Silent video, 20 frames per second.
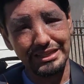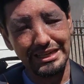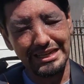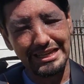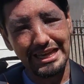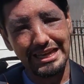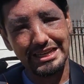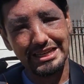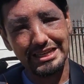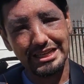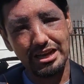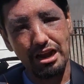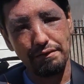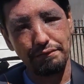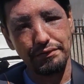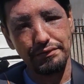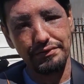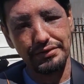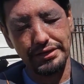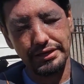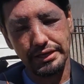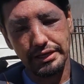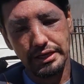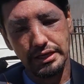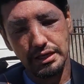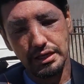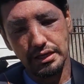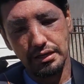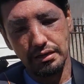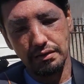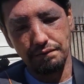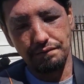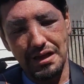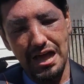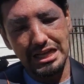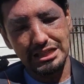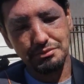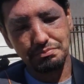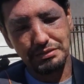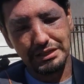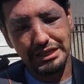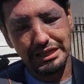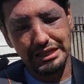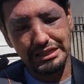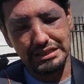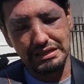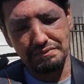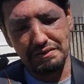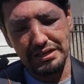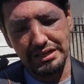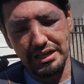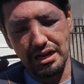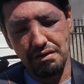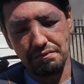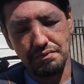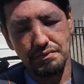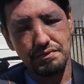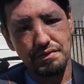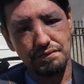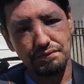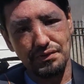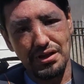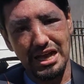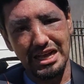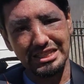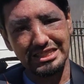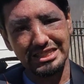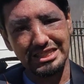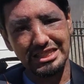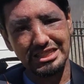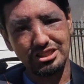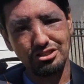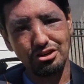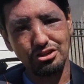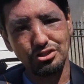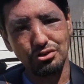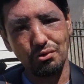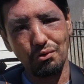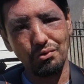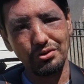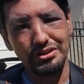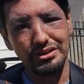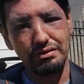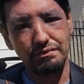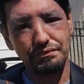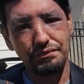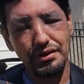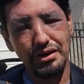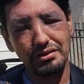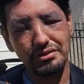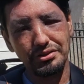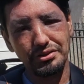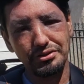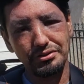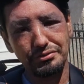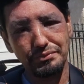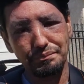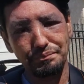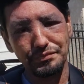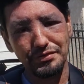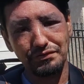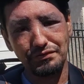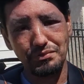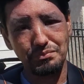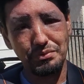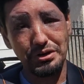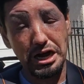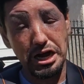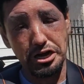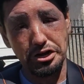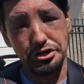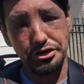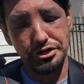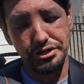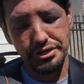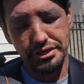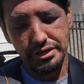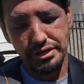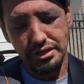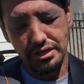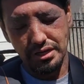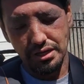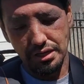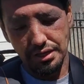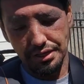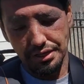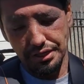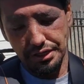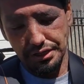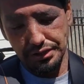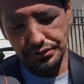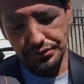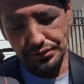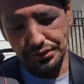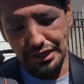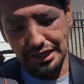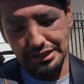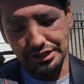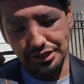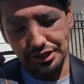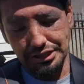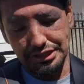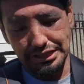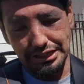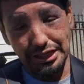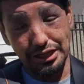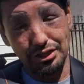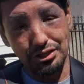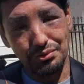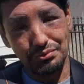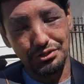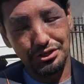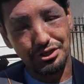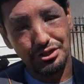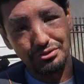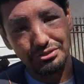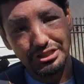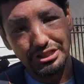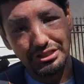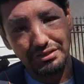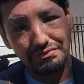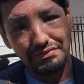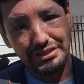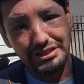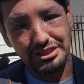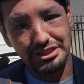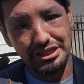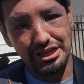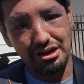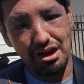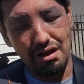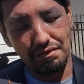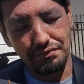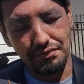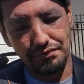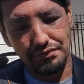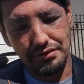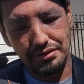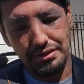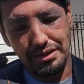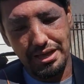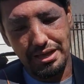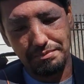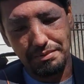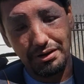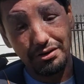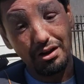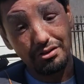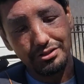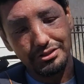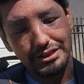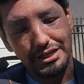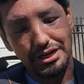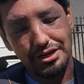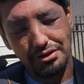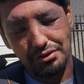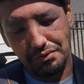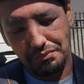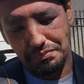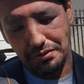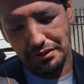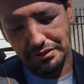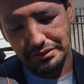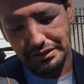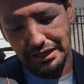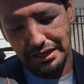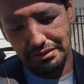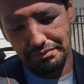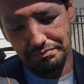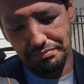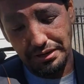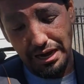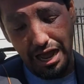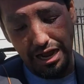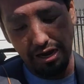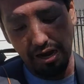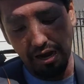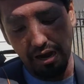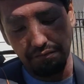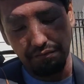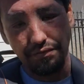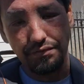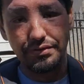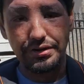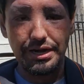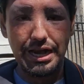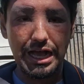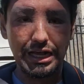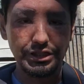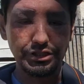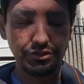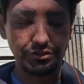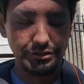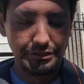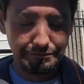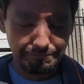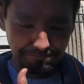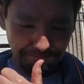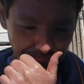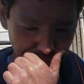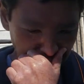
I couldn't get off of it fast, because if I get off of it fast, it starts organ failure, from what I heard. So I started taking lower doses of it to get off of it, and my doctors didn't know about that, but I got off of it naturally.